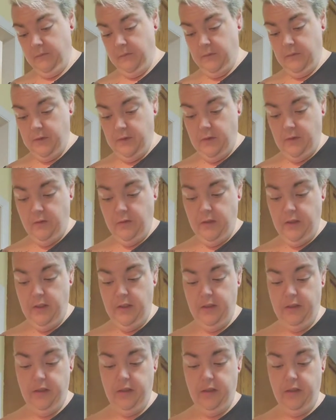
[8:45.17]
So
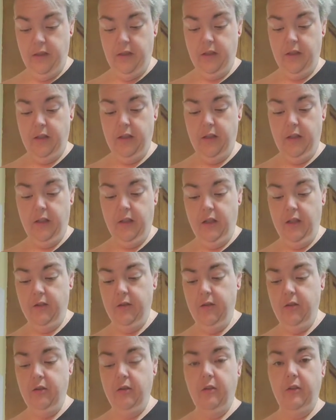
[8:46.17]
cut.
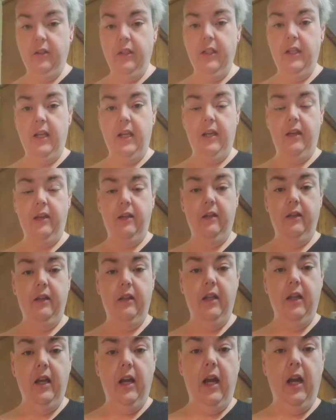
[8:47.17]
So you're looking at,
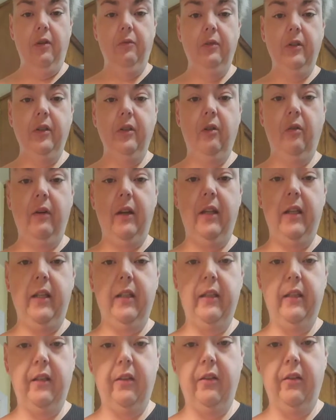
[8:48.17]
I wouldn't go any
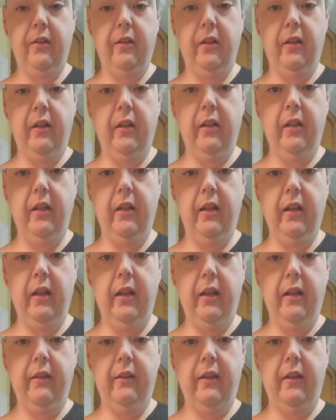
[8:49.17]
thicker
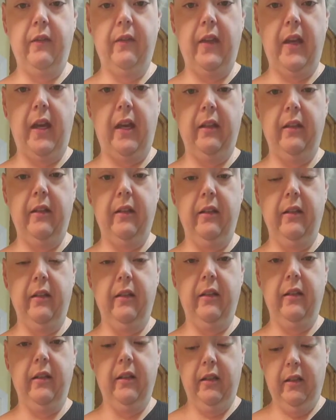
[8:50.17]
than that.
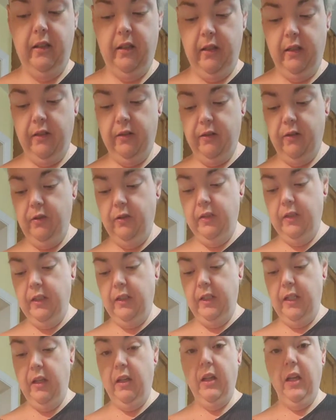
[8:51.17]
So you can
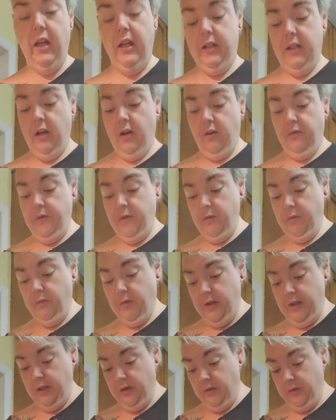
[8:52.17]
get, now if you
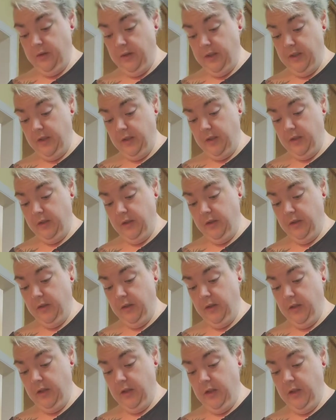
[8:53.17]
want to go thinner
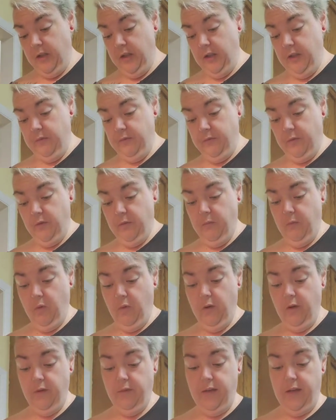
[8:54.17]
for
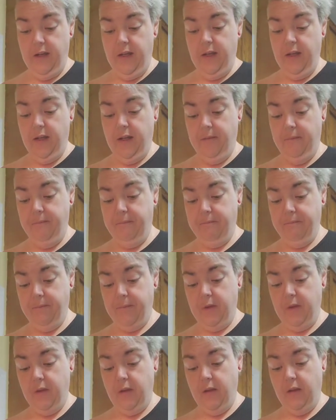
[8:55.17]
more of a,
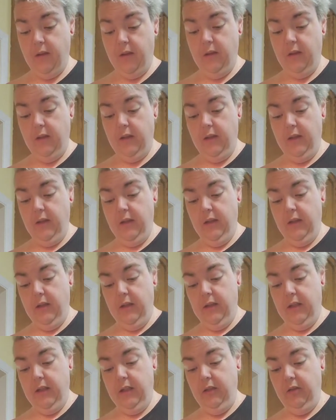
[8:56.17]

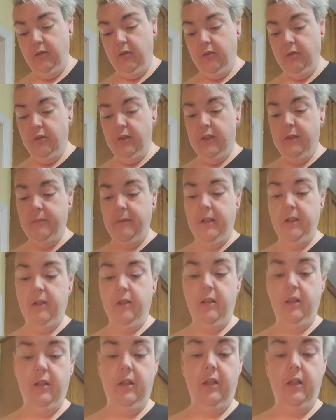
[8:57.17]
get a little crispier,